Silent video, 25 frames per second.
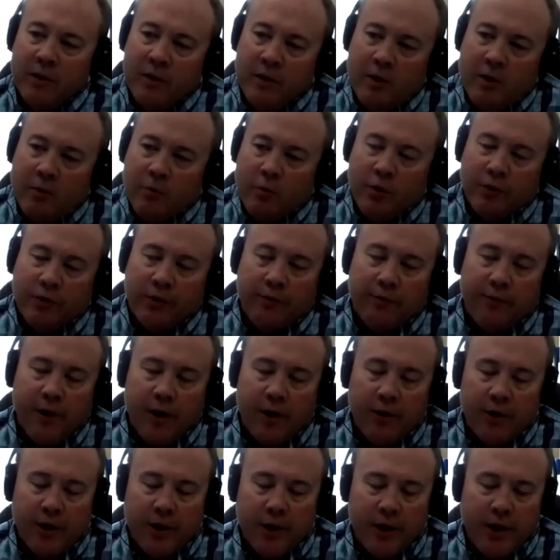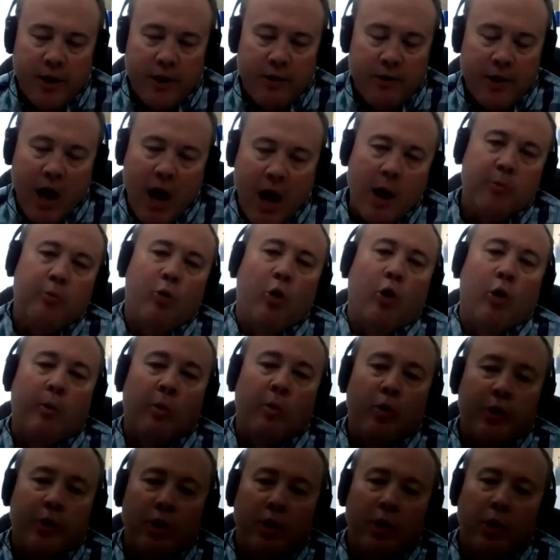was a very
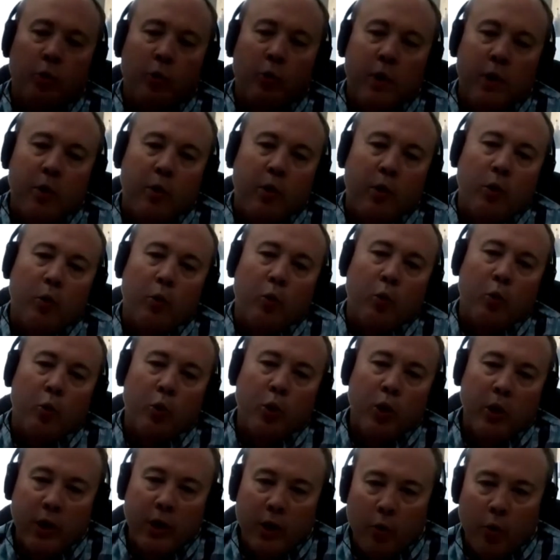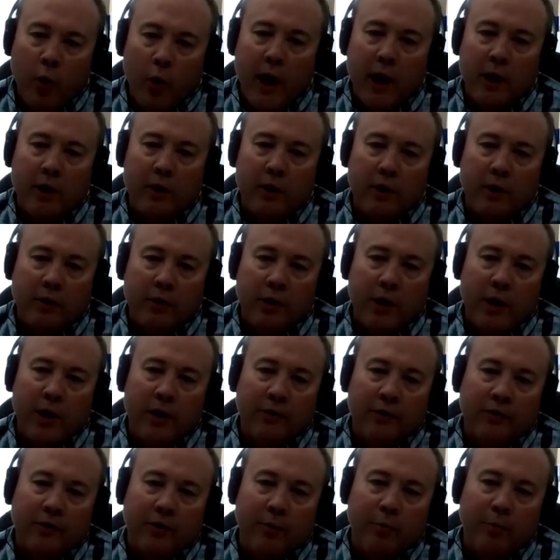abnormal year. We were really wet
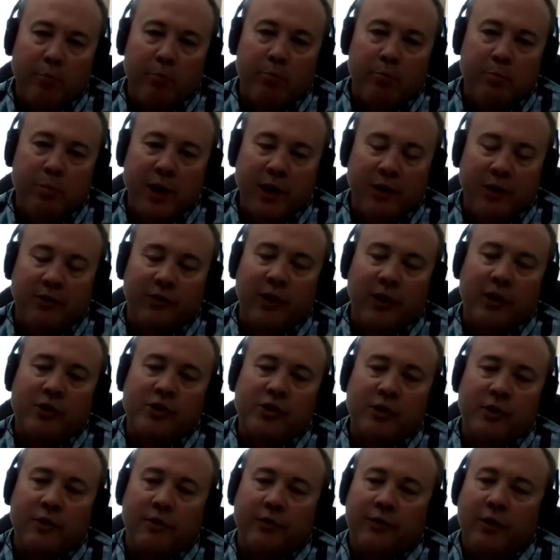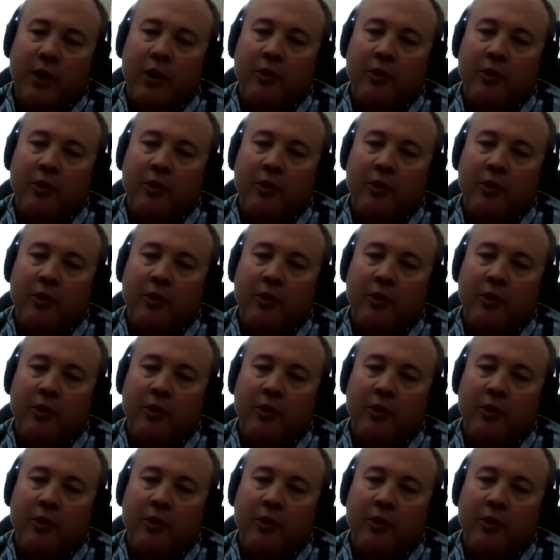across the big section of South